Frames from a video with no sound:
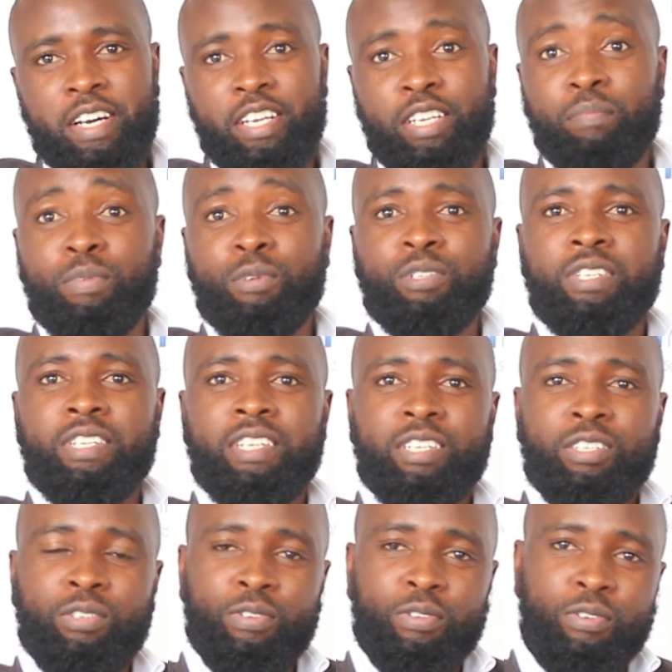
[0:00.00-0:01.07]
Ripples
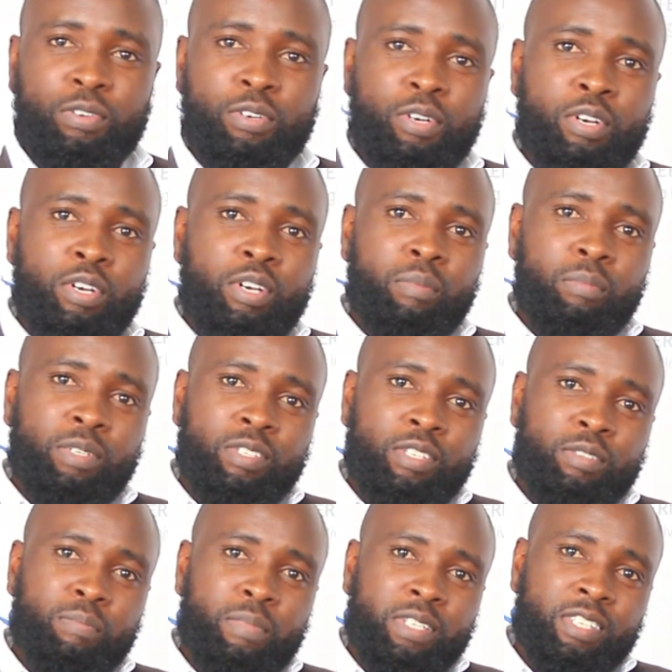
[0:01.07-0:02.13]
International,
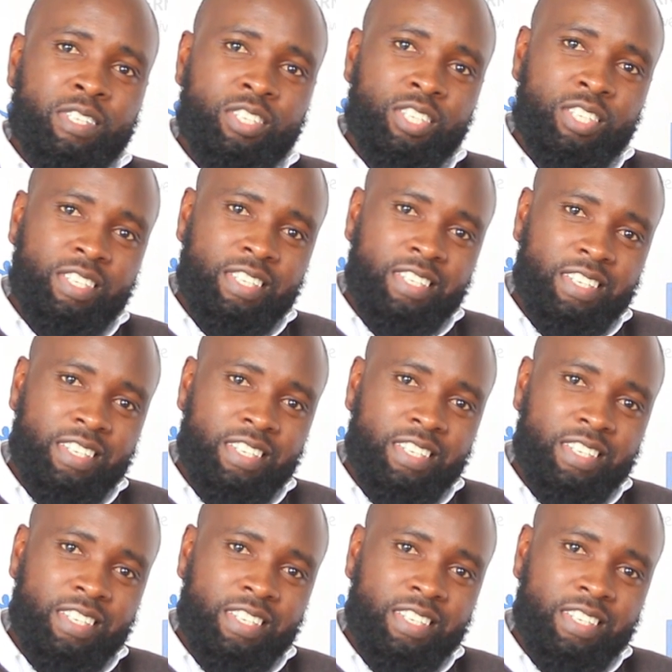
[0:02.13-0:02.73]
Mrs. Mercy Chidi.